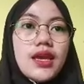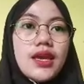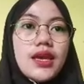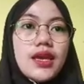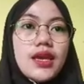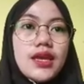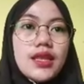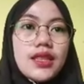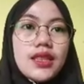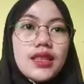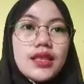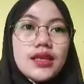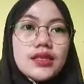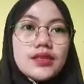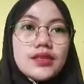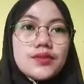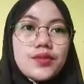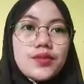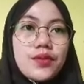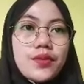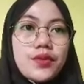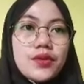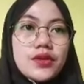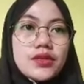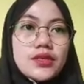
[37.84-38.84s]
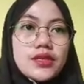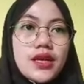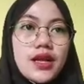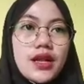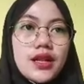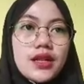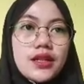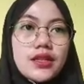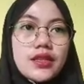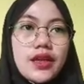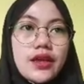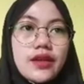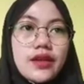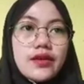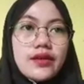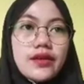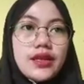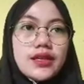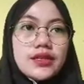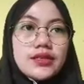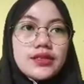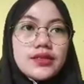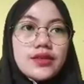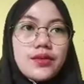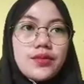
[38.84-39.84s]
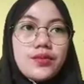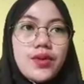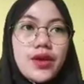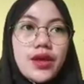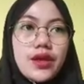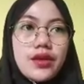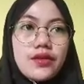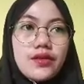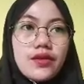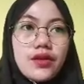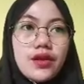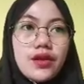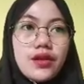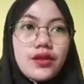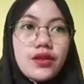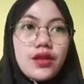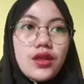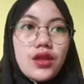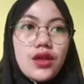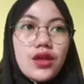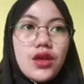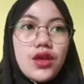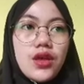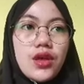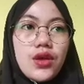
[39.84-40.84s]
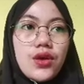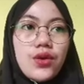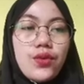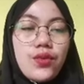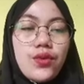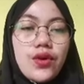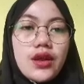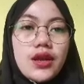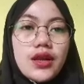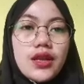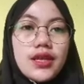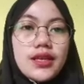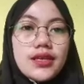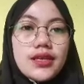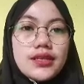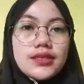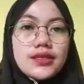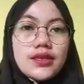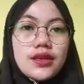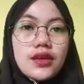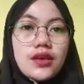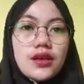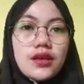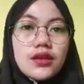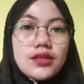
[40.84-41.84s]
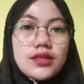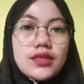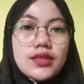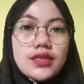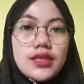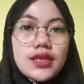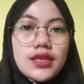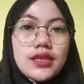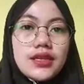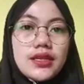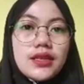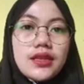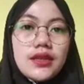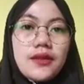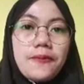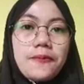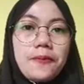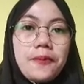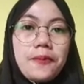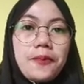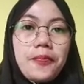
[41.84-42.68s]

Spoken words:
In this proposal, there is a background. Where is the content?